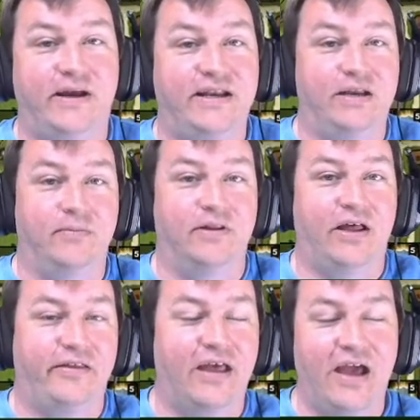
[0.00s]
by
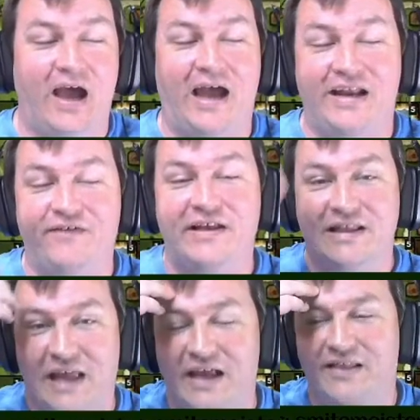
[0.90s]
Nimbeloth. I
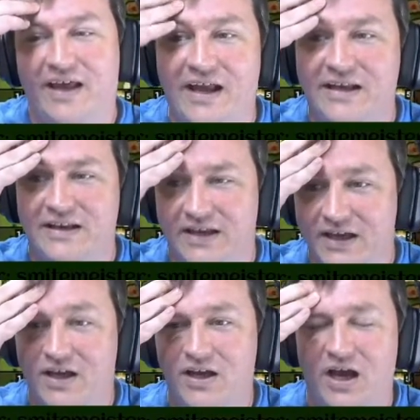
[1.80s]
definitely like that
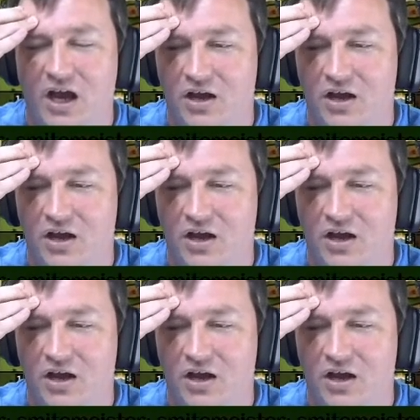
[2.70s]
idea.